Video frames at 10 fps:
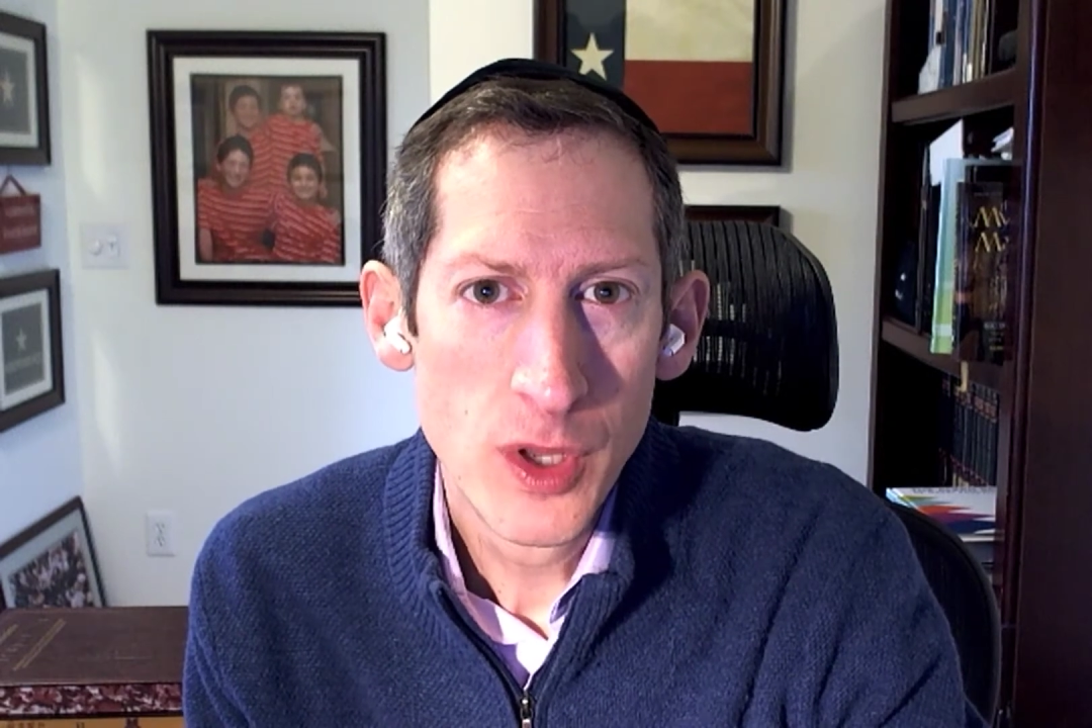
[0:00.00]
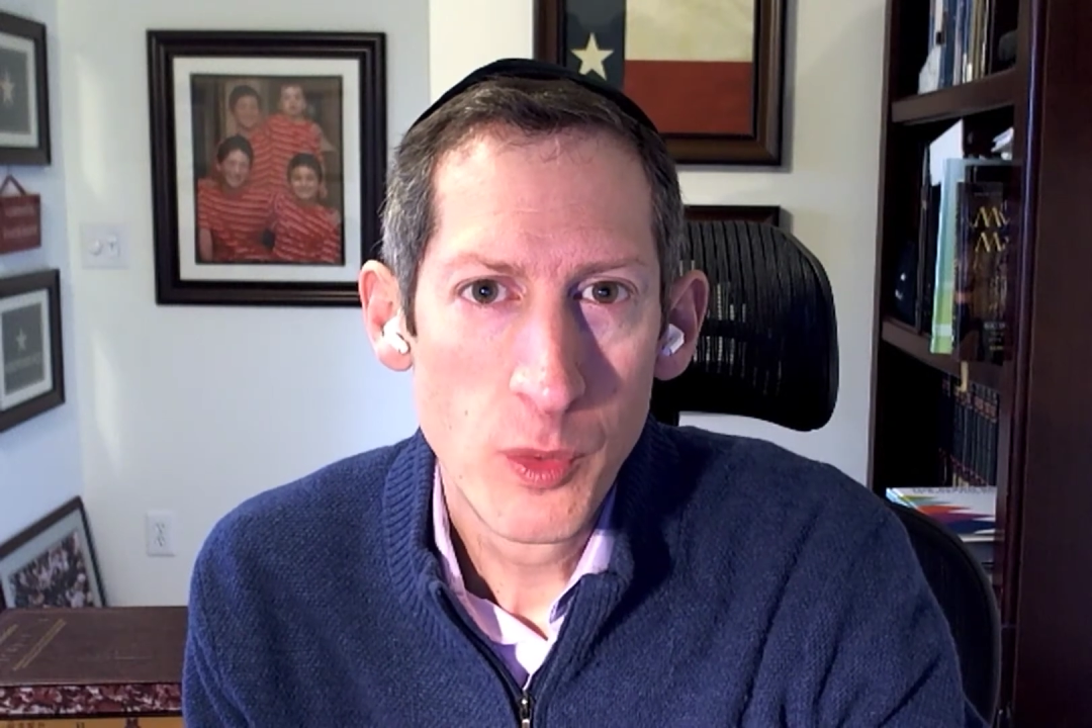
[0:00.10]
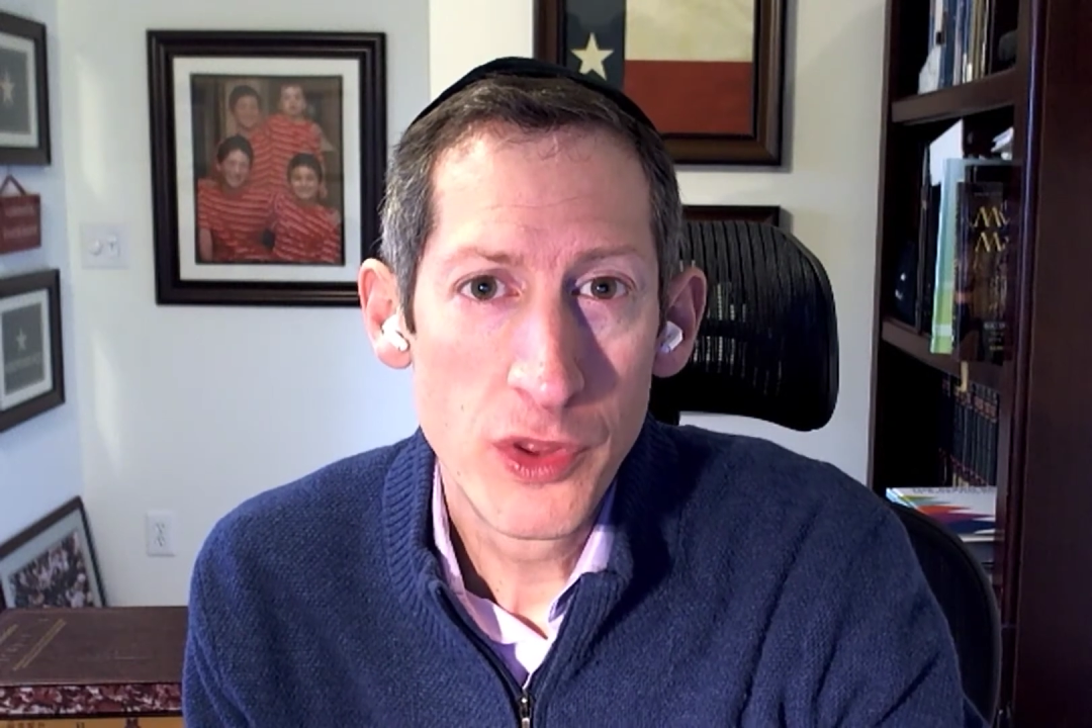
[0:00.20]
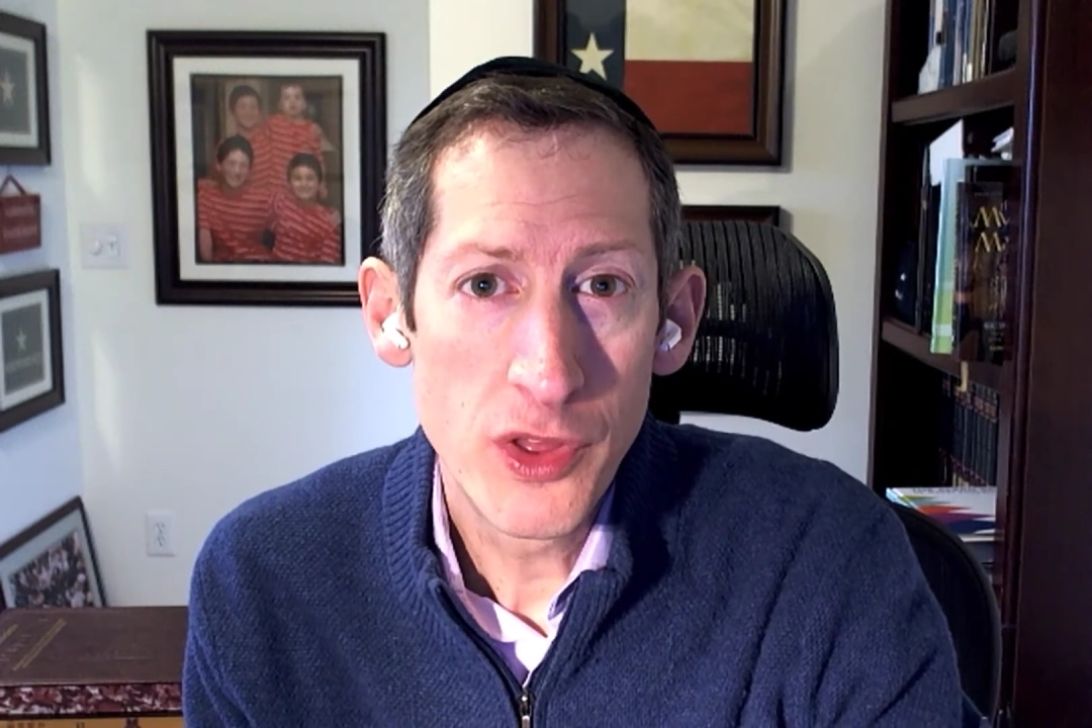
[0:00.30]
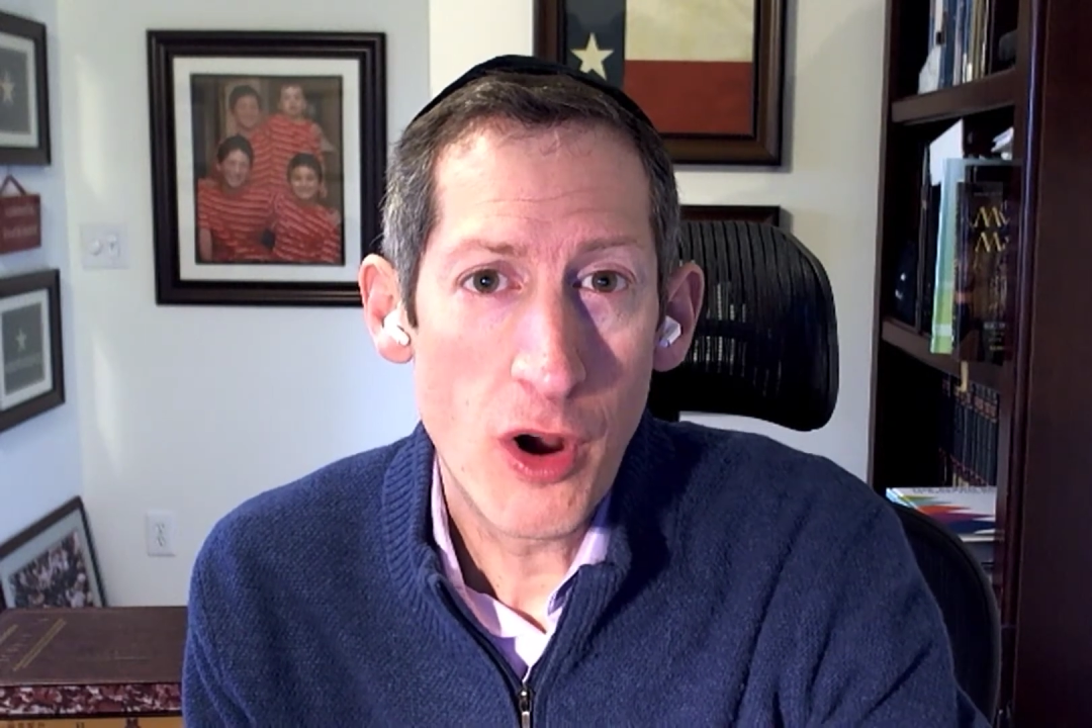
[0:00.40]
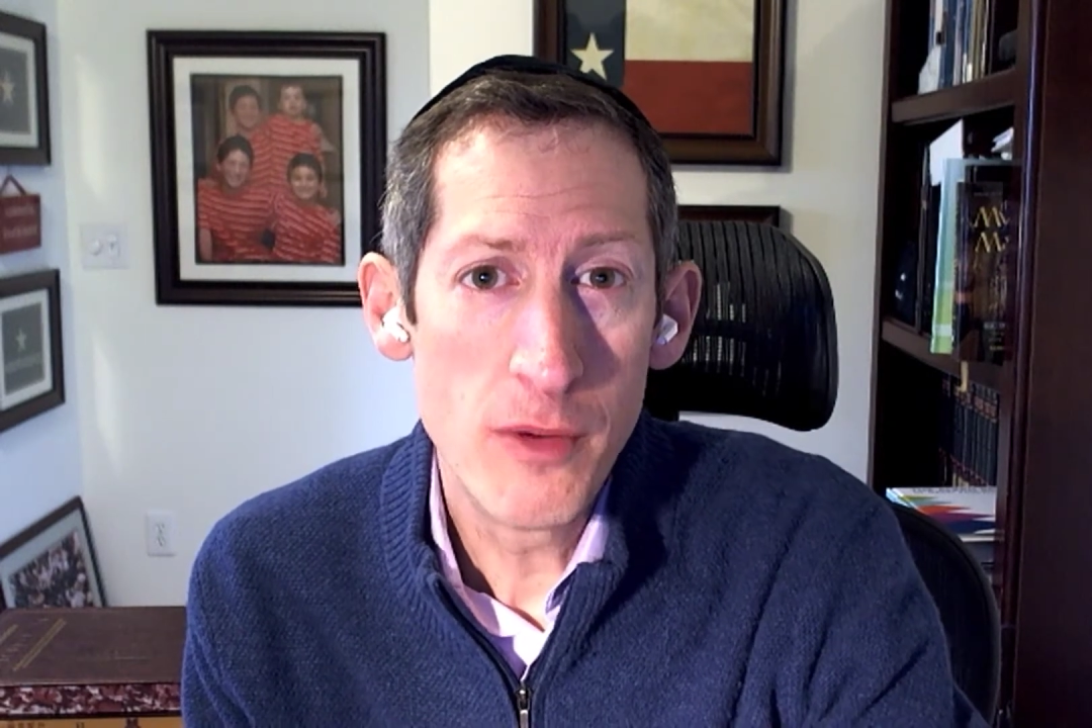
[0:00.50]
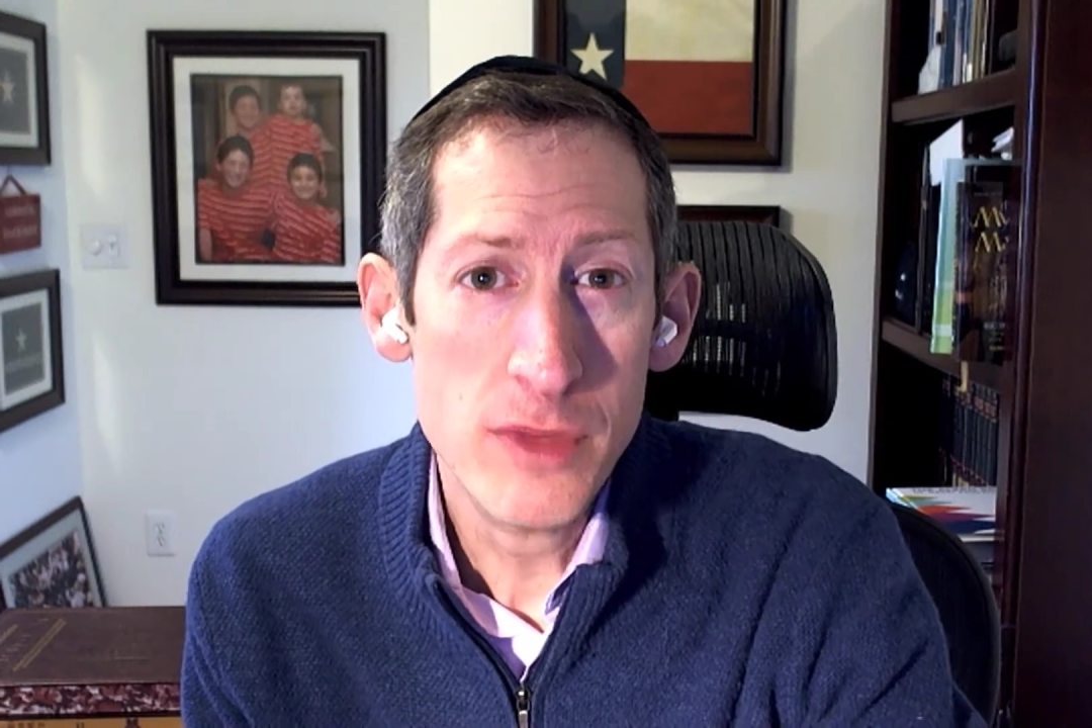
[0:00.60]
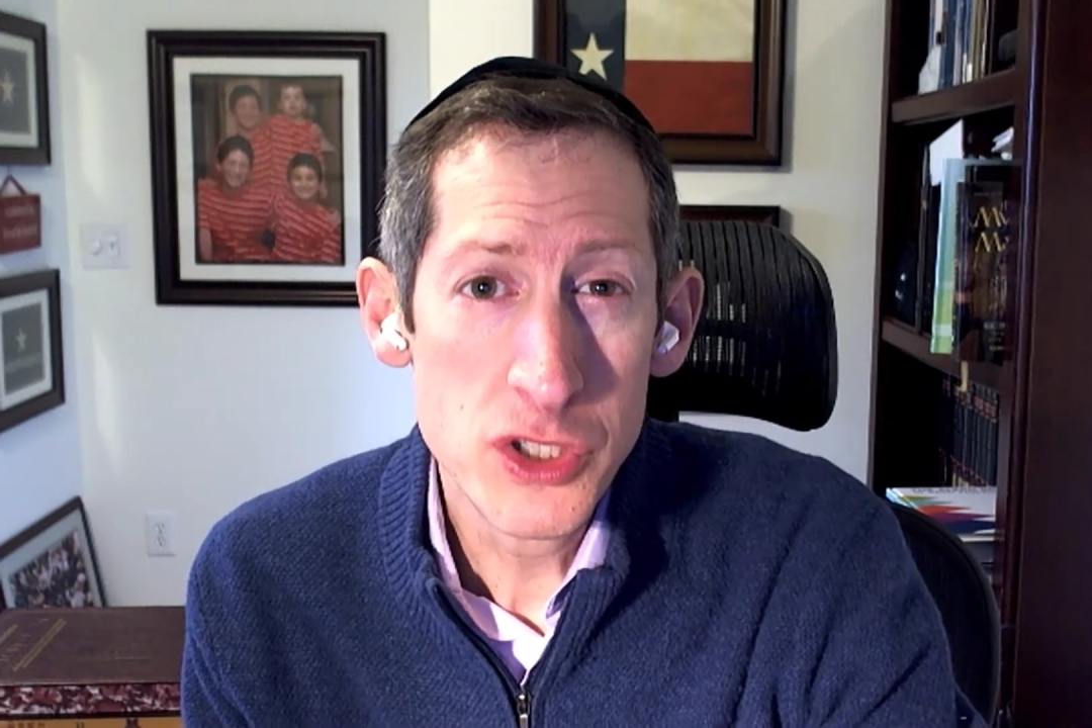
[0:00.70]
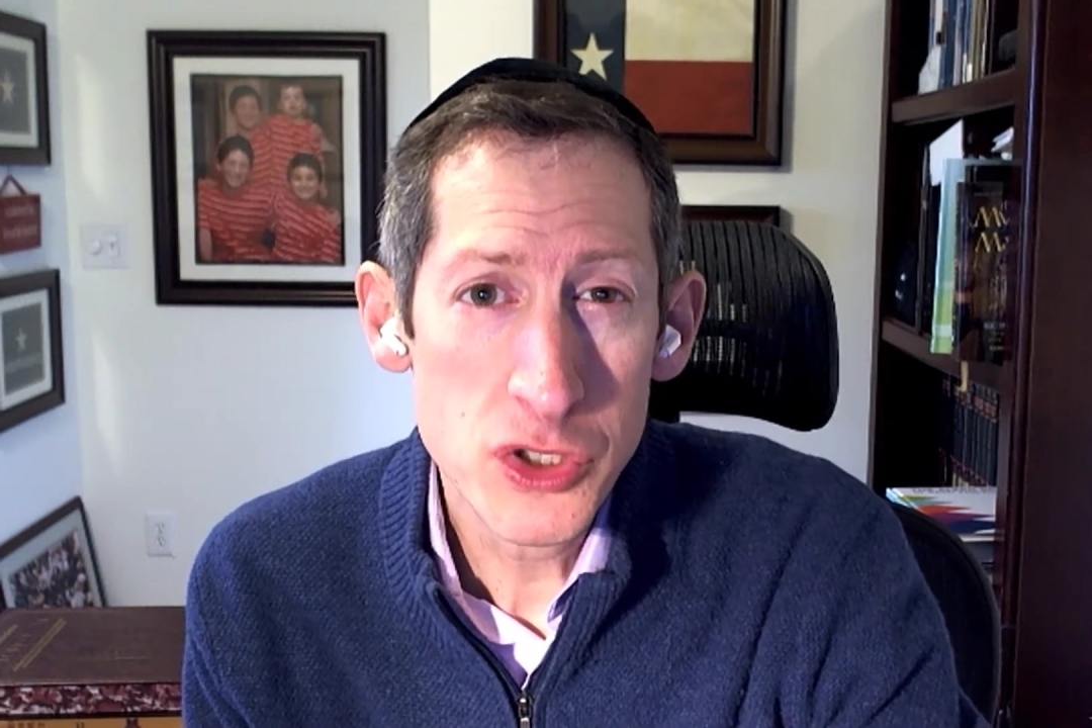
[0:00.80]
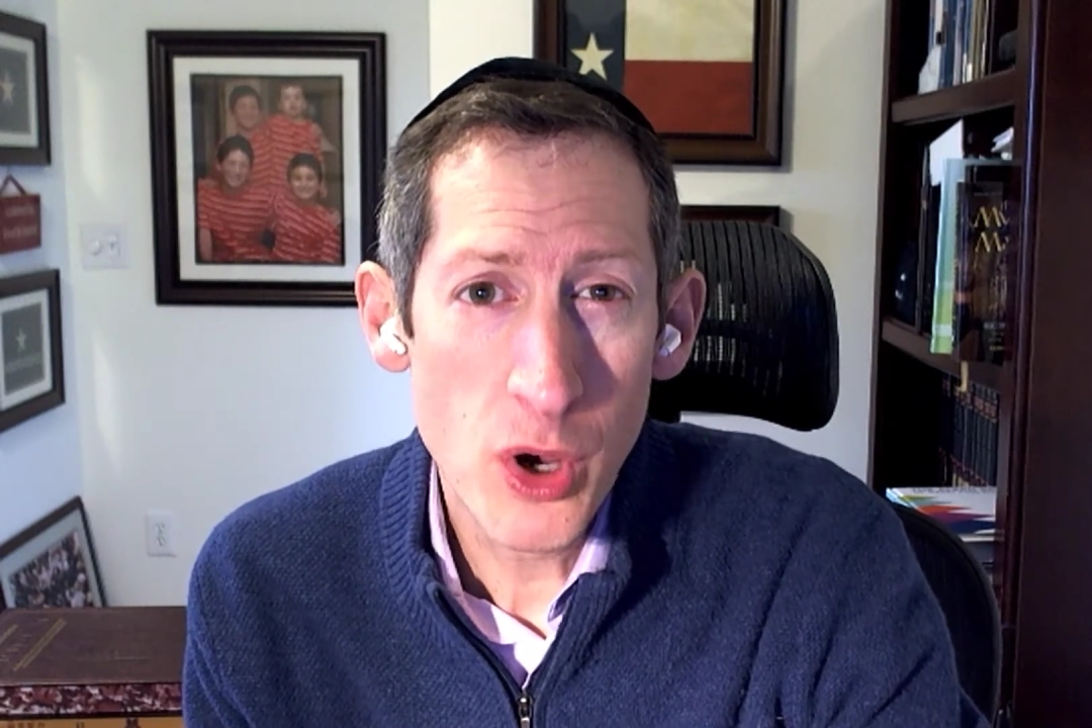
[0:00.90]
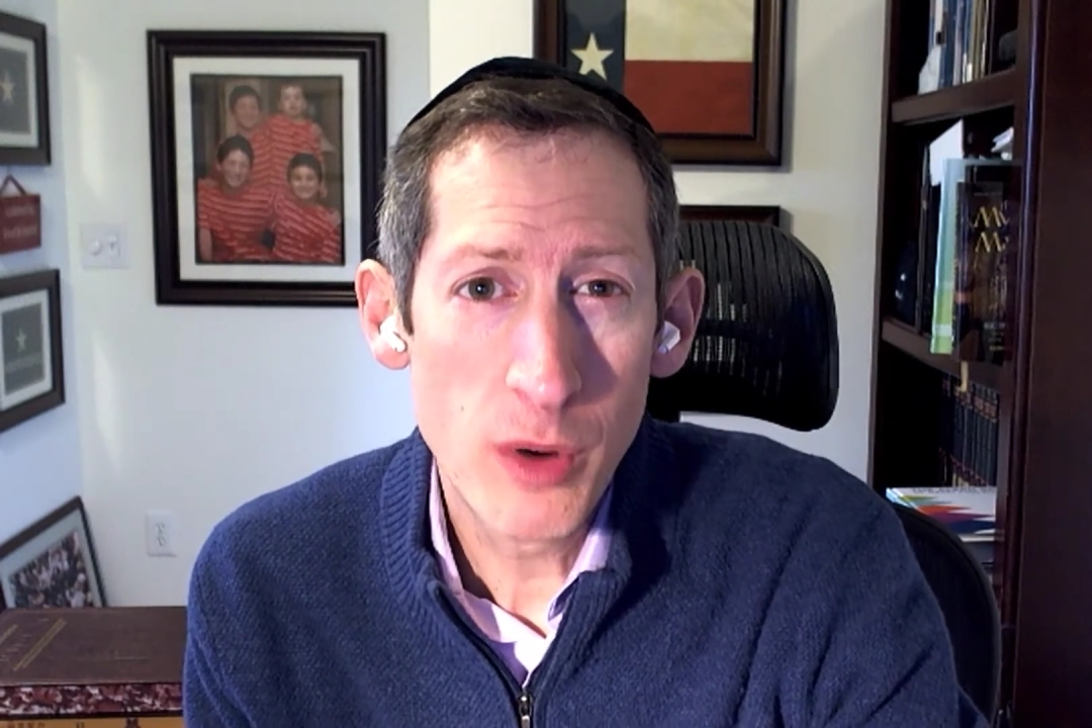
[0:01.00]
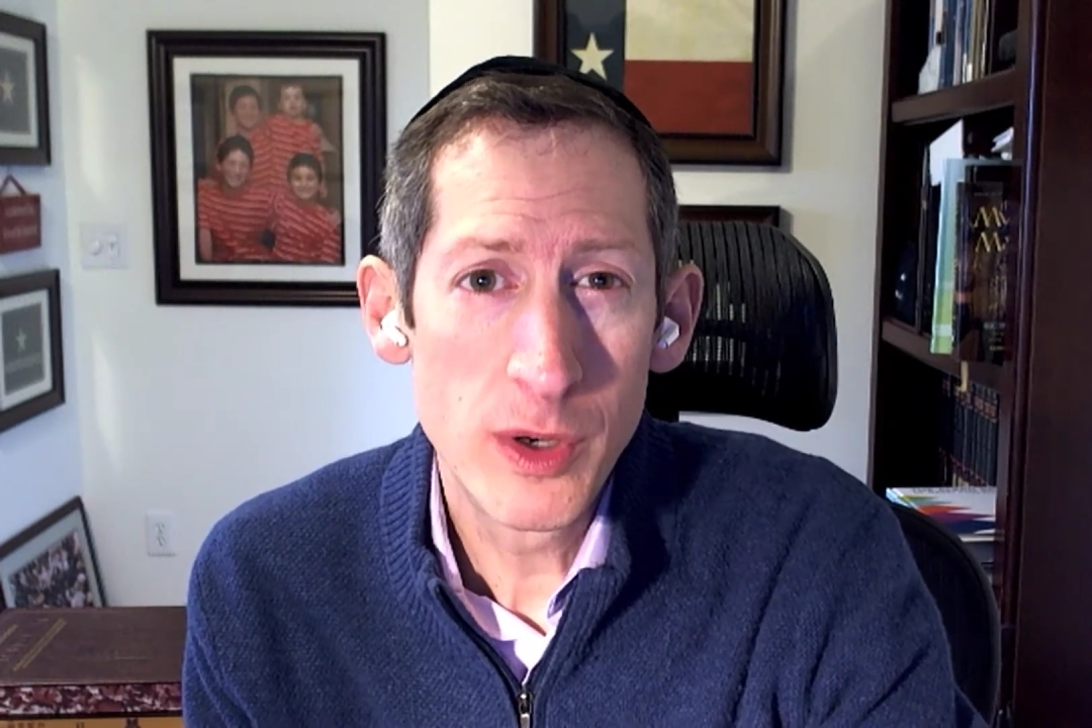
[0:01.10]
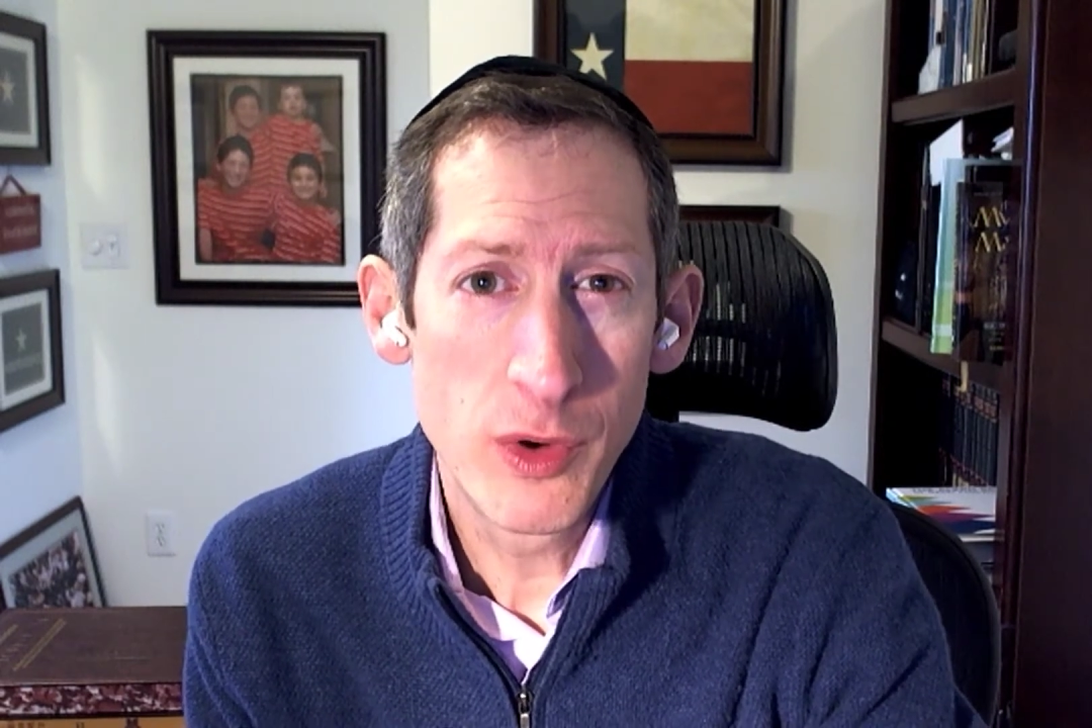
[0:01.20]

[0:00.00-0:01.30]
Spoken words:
with our Mesorah,